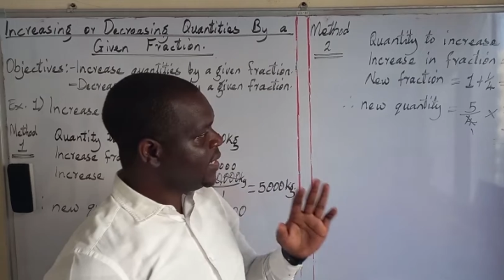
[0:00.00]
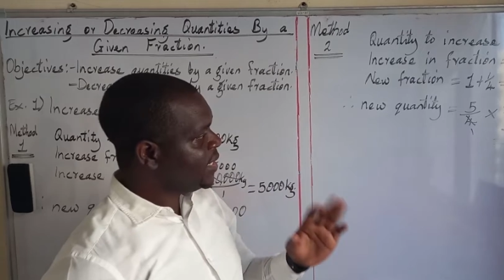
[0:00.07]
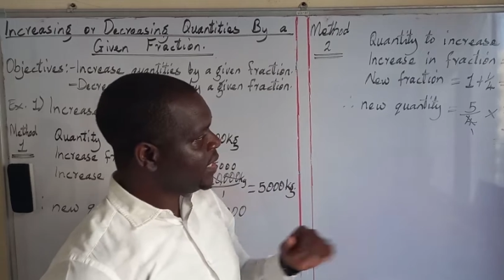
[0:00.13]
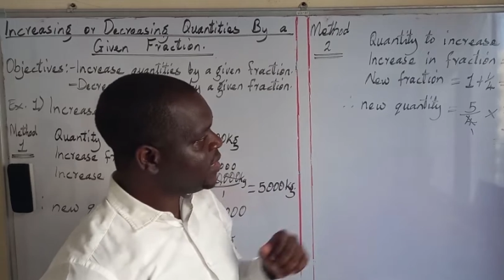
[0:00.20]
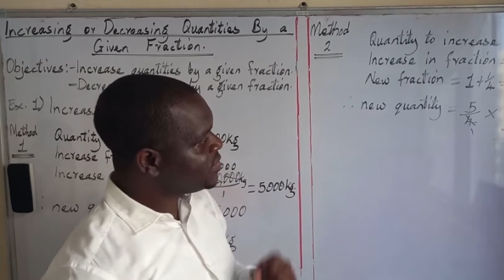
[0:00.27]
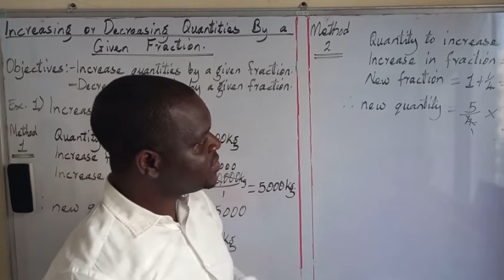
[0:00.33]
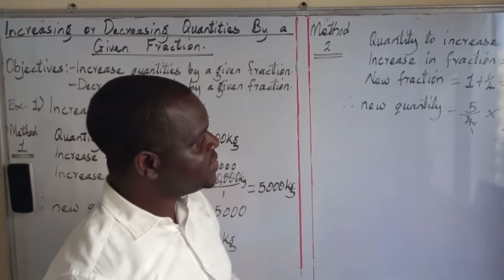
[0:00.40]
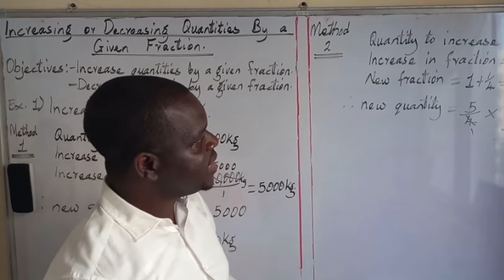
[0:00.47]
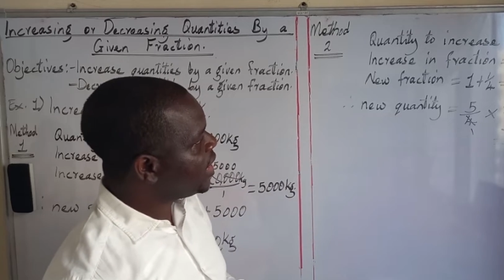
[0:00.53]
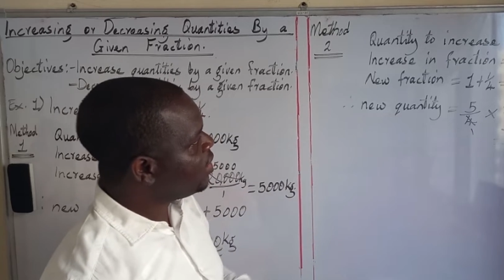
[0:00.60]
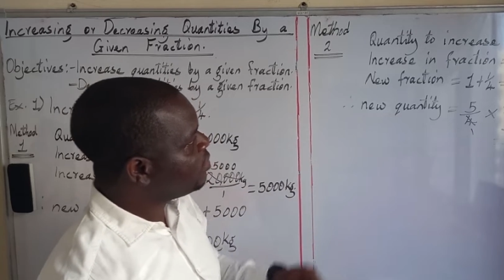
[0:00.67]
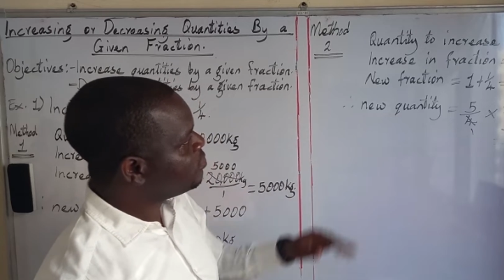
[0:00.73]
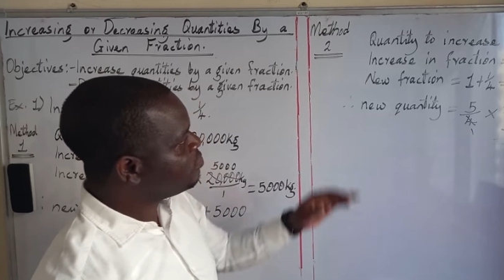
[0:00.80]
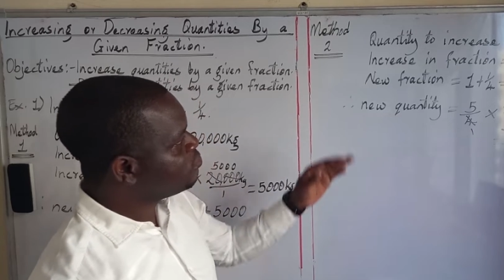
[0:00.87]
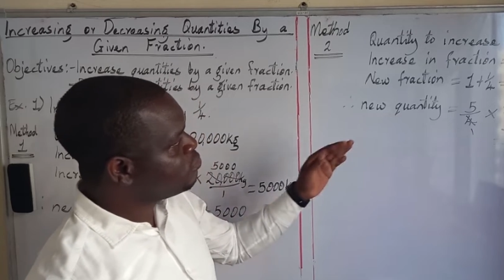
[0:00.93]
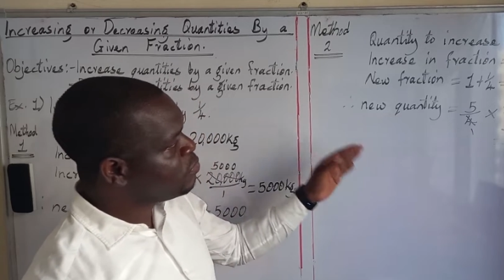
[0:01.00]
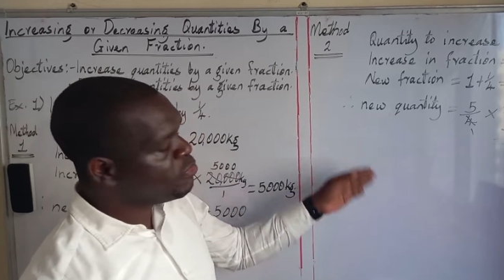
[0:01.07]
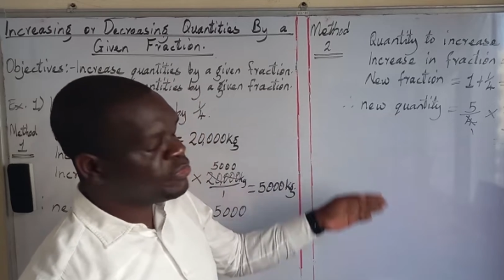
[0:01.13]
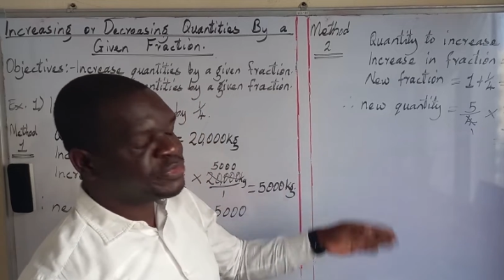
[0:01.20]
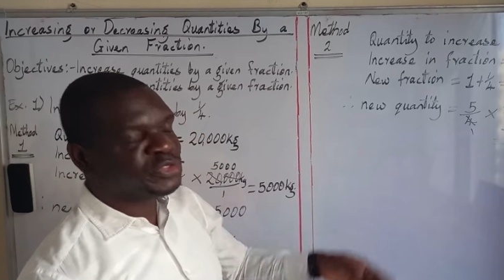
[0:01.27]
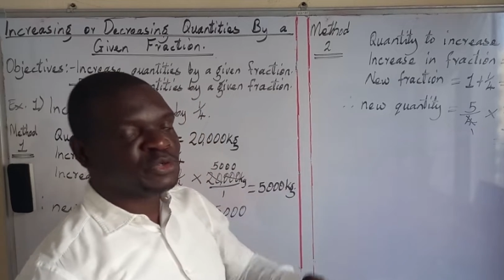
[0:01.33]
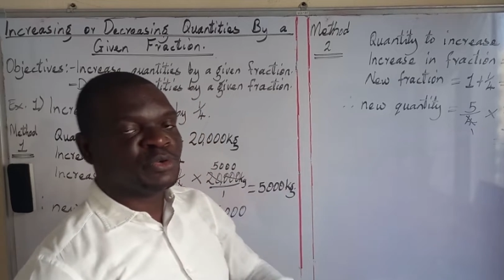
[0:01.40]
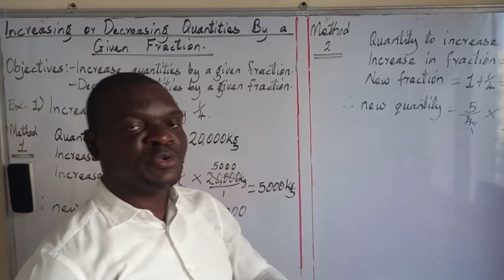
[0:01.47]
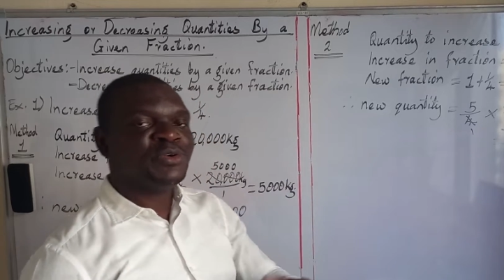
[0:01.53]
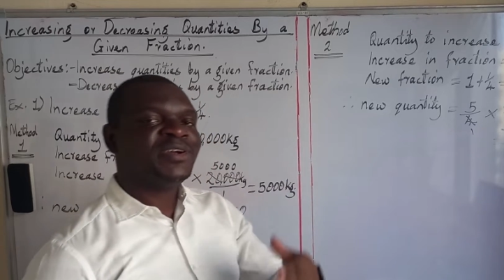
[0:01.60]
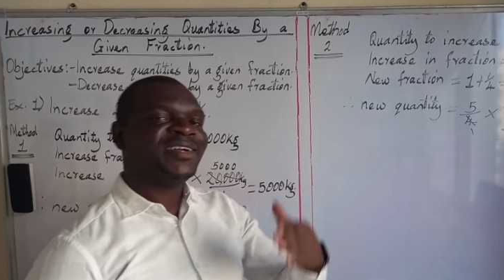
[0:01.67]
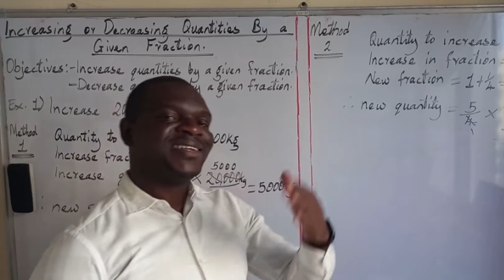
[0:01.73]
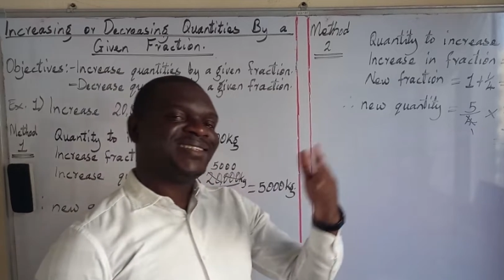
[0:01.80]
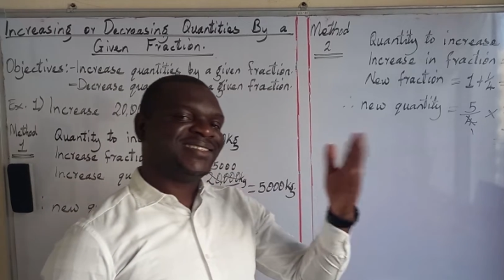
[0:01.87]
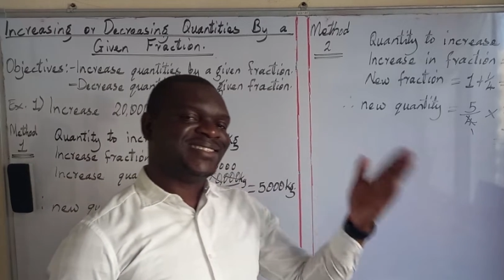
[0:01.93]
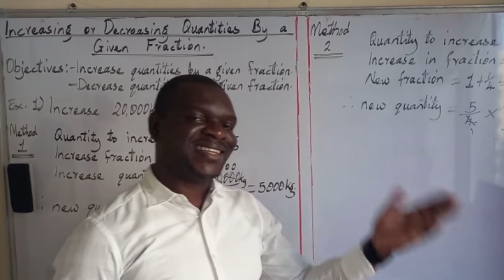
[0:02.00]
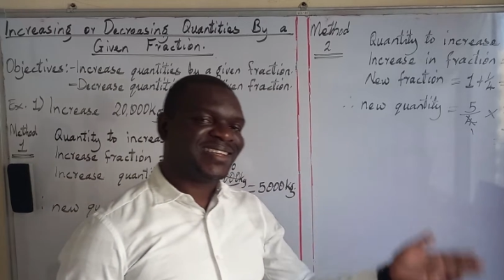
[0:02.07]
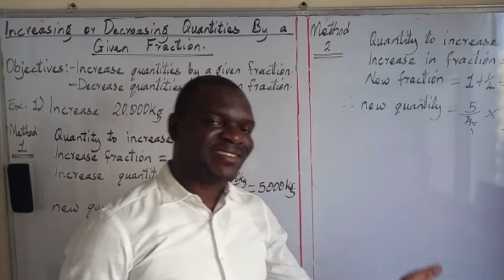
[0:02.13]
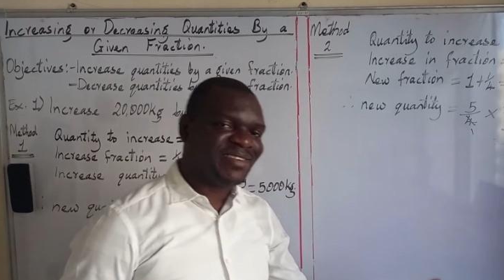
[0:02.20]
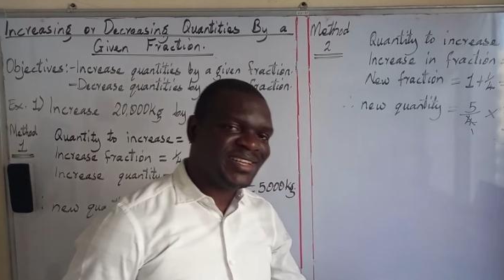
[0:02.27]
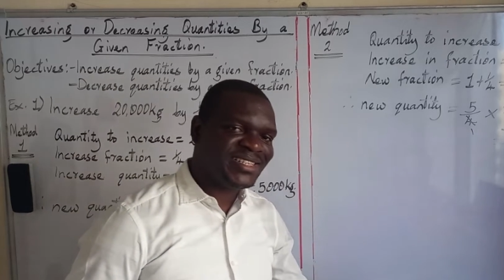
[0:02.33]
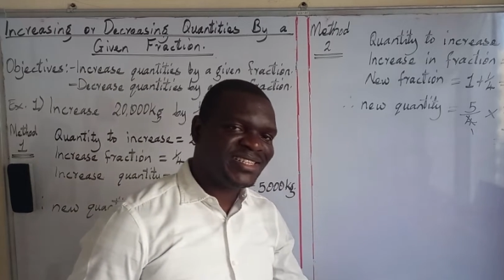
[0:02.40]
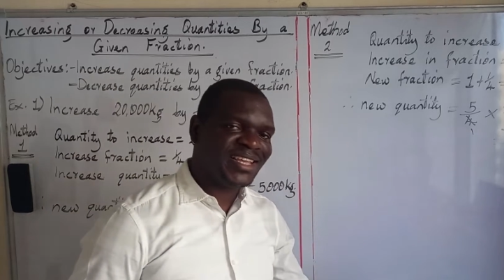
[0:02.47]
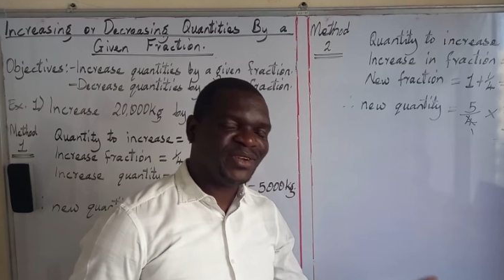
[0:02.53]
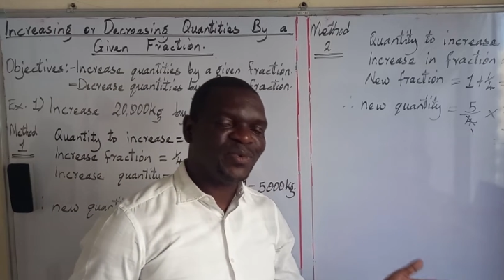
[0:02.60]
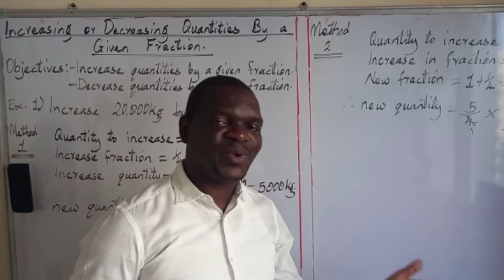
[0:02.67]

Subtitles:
Let us now move to decreasing